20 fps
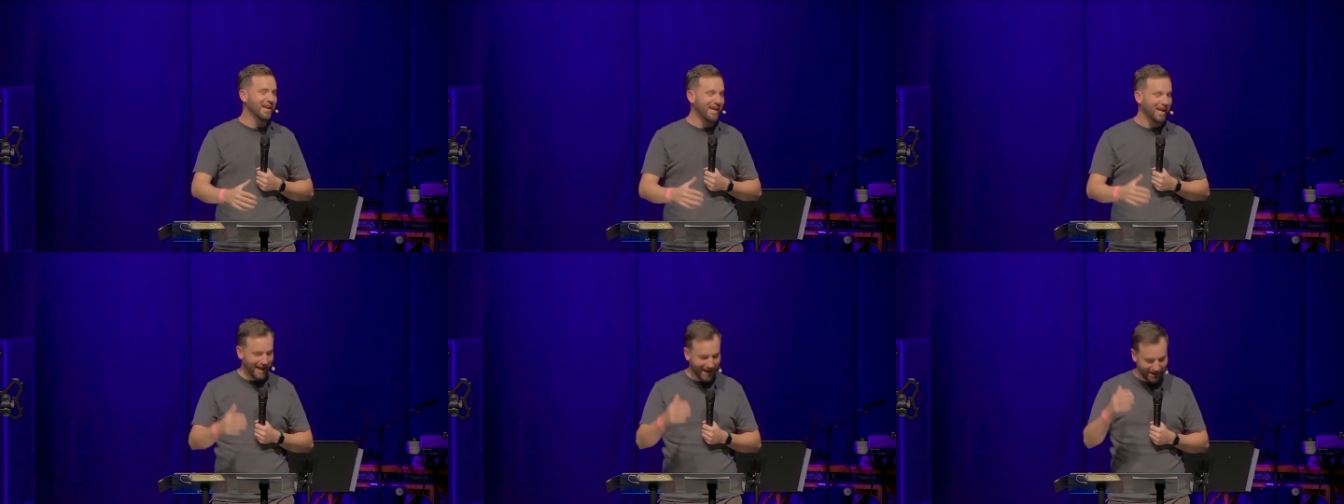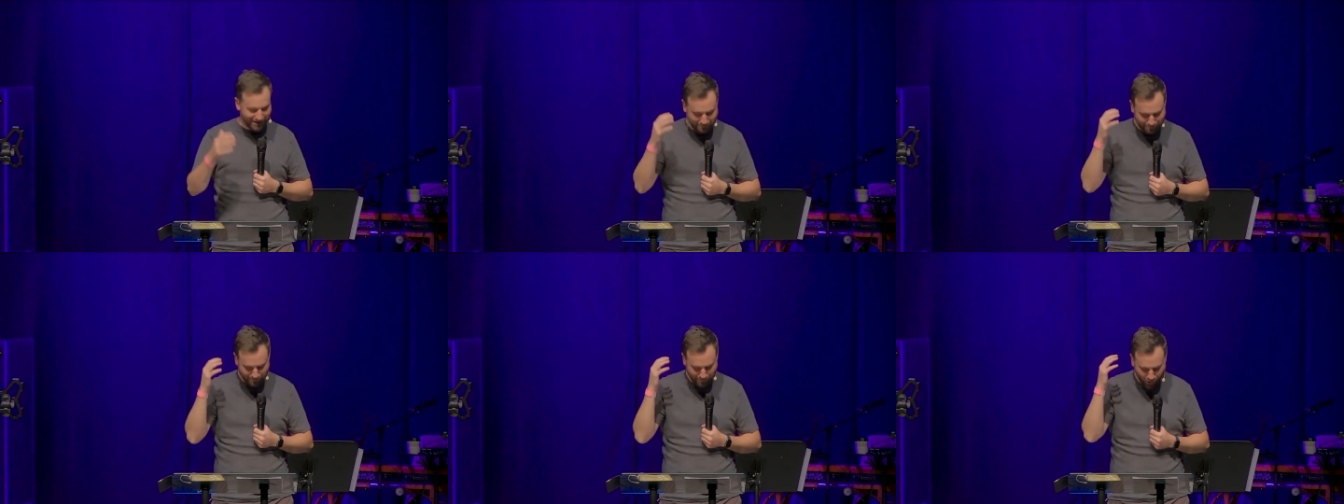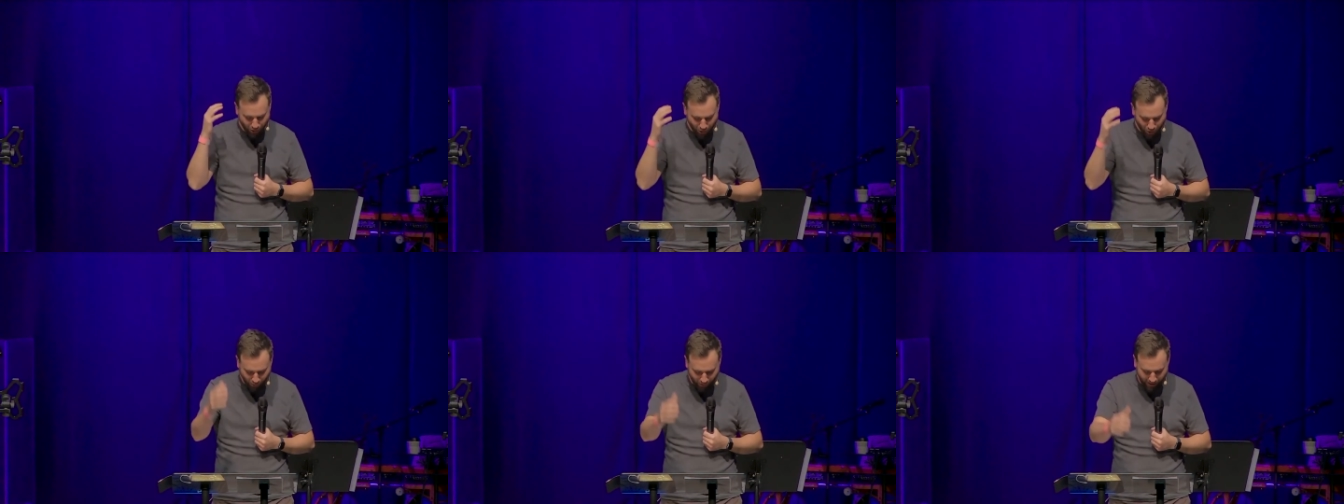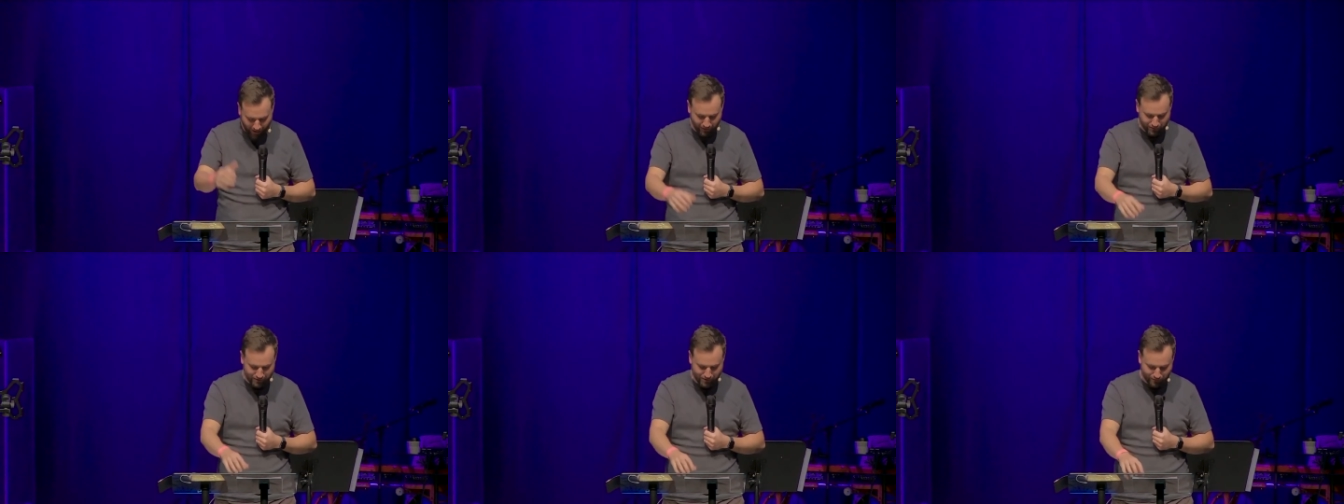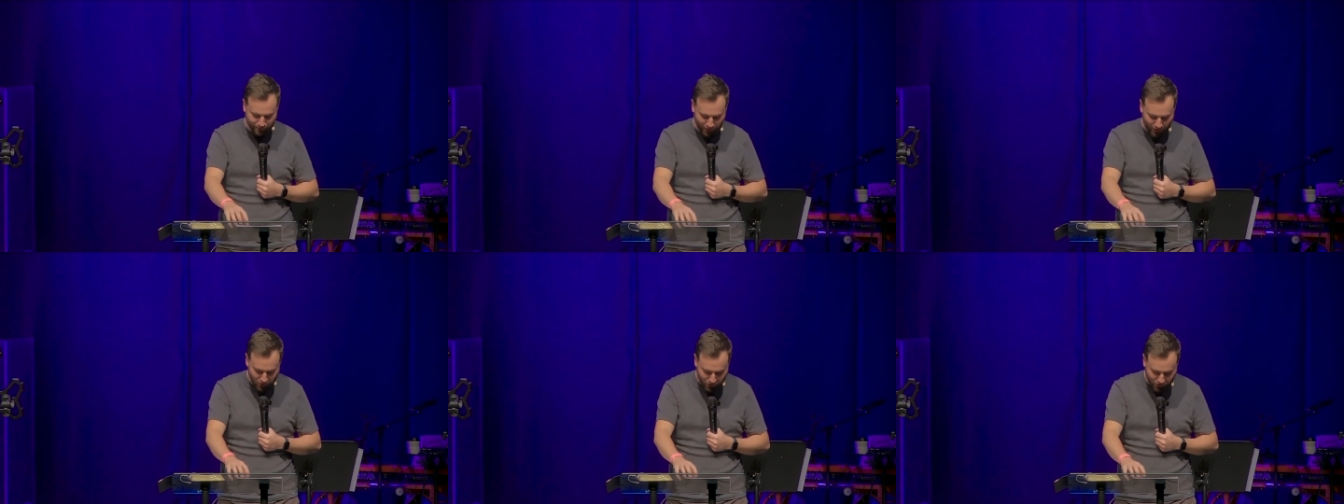and pour out
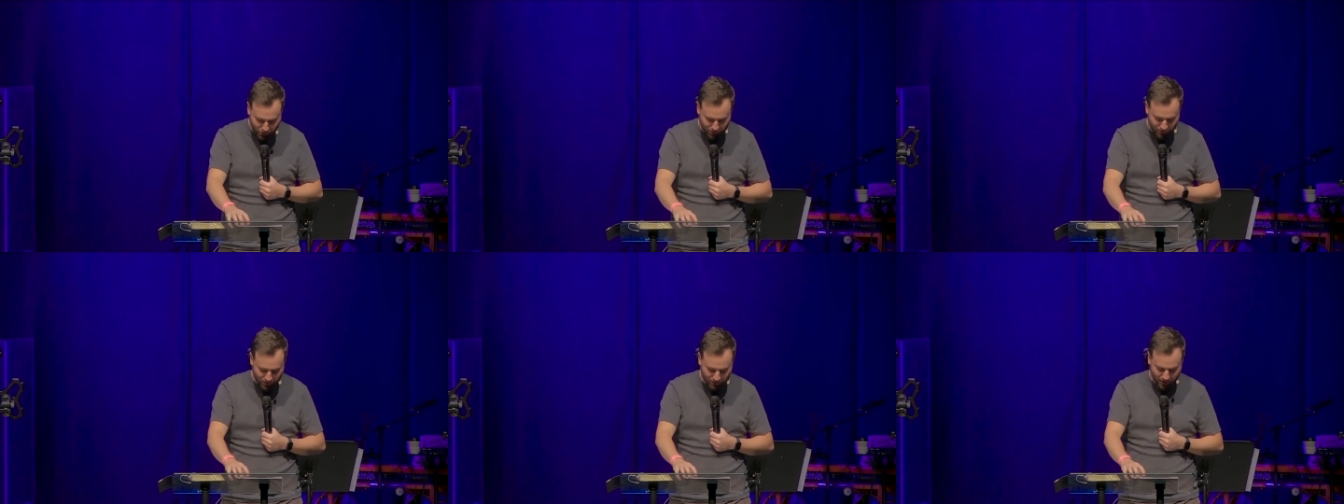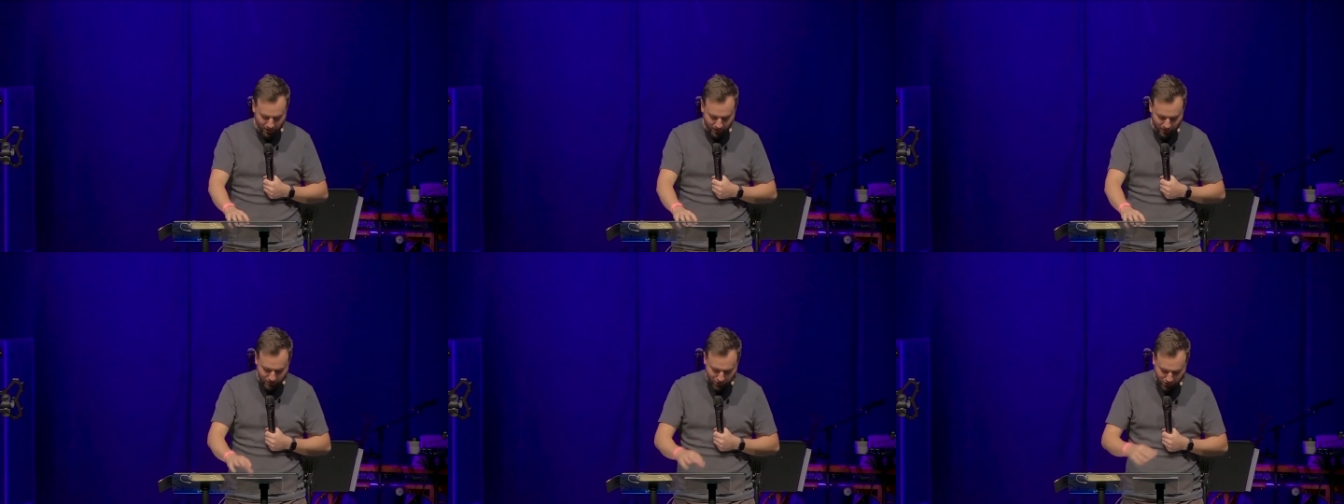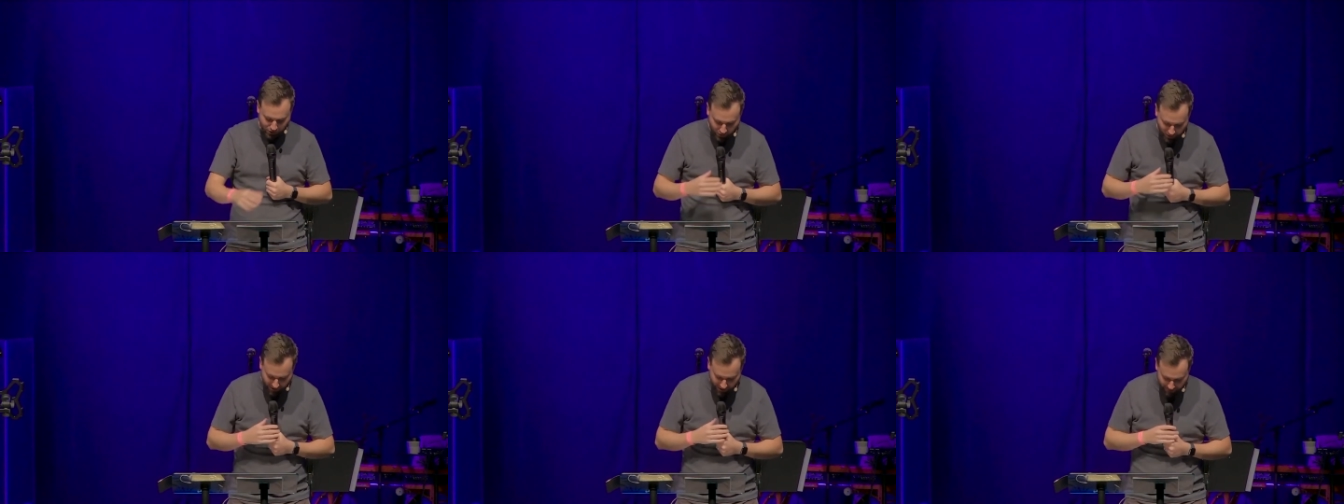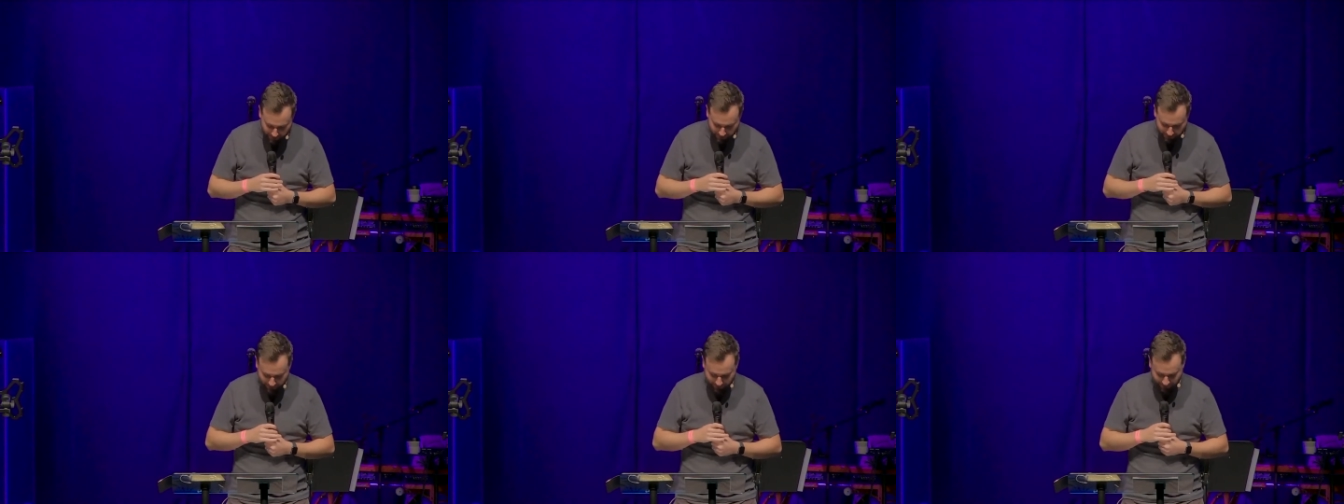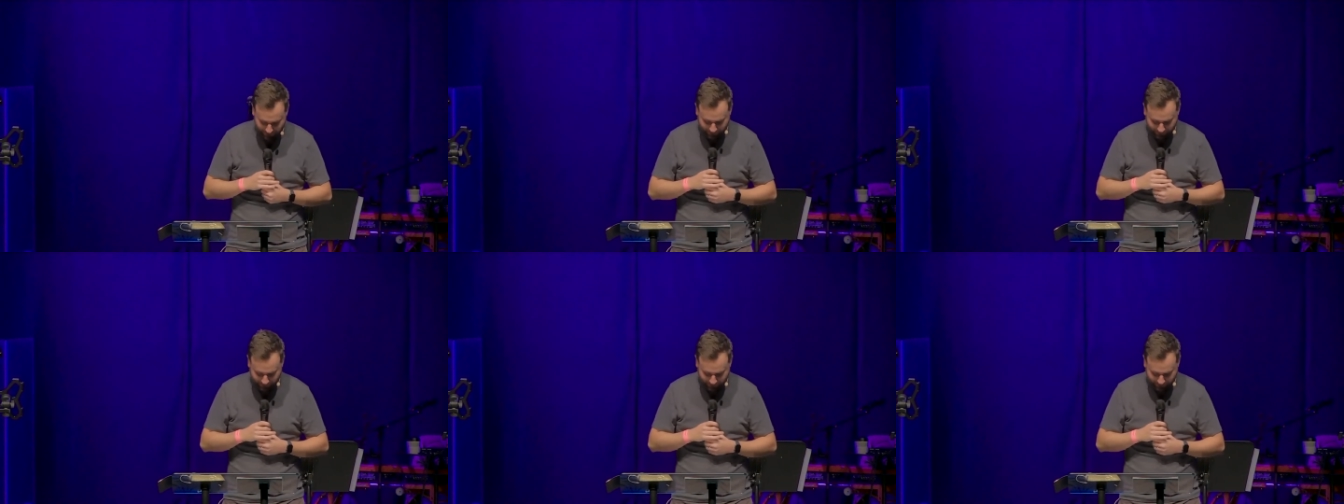devotion to Him.